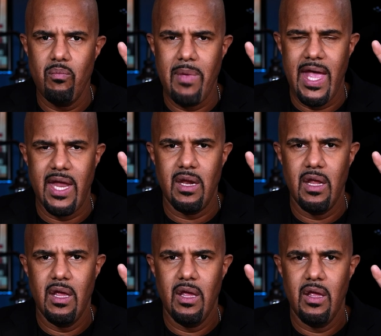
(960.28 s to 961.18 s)
men
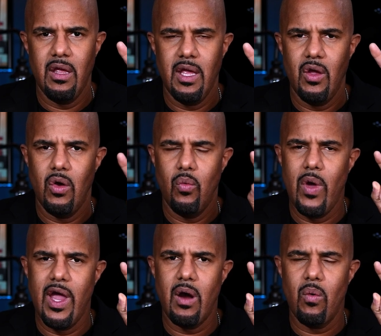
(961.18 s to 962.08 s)

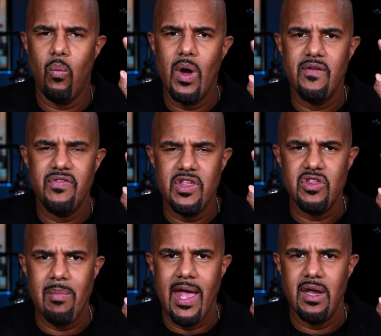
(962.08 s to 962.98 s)
where one of
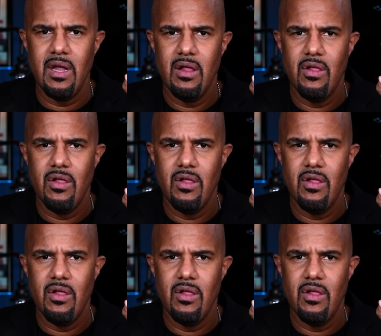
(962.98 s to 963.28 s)
these men